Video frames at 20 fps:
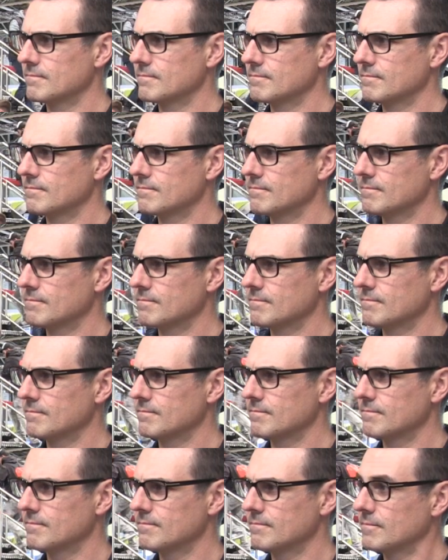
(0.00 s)

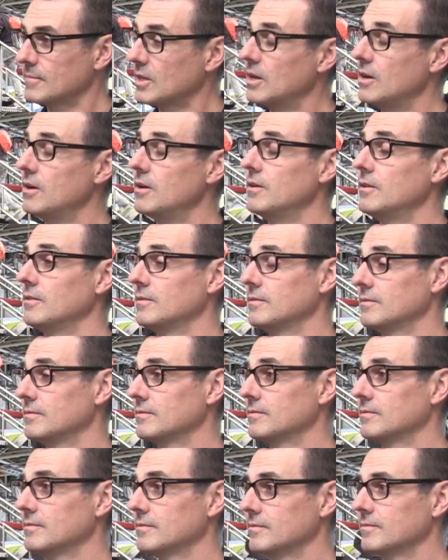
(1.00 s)

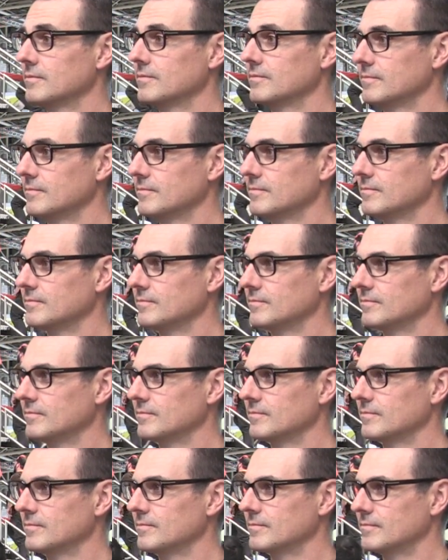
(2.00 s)

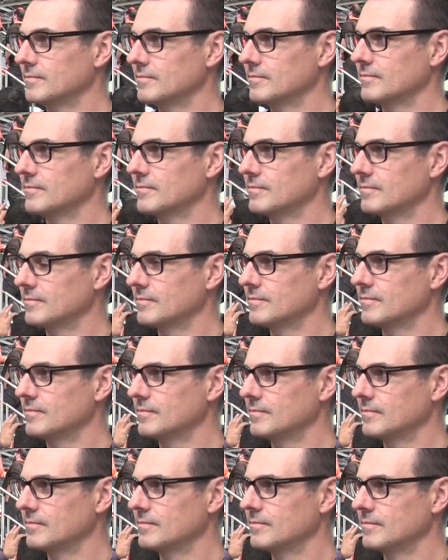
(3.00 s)

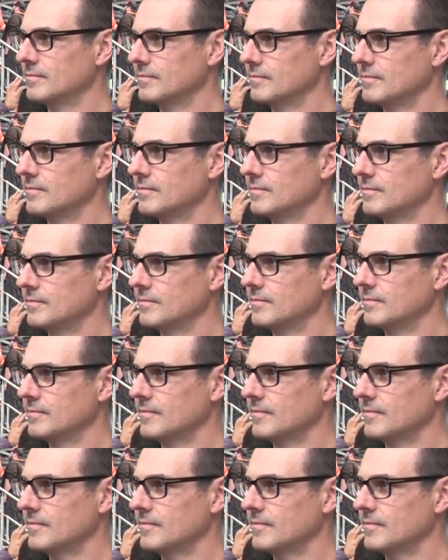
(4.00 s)
[no speech]